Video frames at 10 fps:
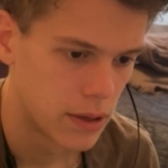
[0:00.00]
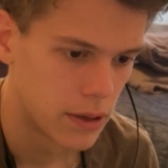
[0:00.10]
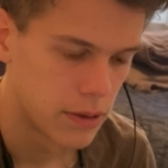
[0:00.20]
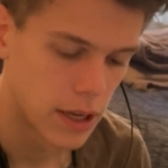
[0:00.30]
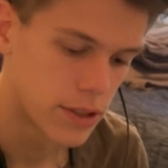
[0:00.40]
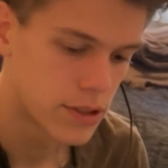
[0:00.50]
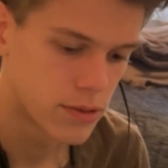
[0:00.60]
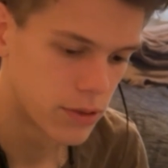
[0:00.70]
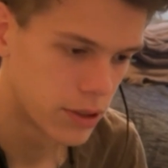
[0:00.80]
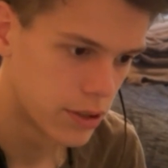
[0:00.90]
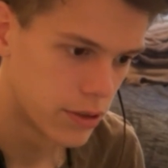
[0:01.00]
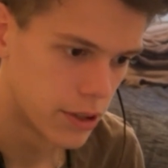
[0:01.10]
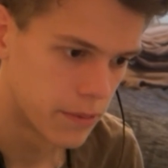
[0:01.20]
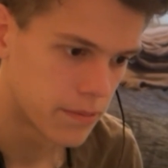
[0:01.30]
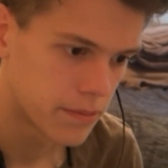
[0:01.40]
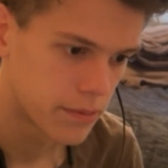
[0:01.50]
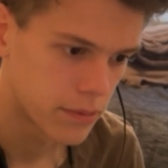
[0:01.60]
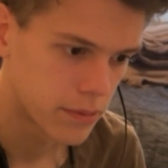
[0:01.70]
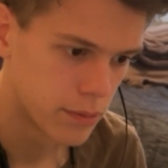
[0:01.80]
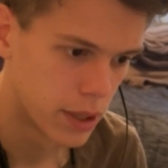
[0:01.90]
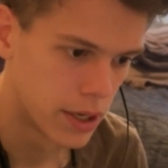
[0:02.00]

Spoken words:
Yeah, this is really annoying. But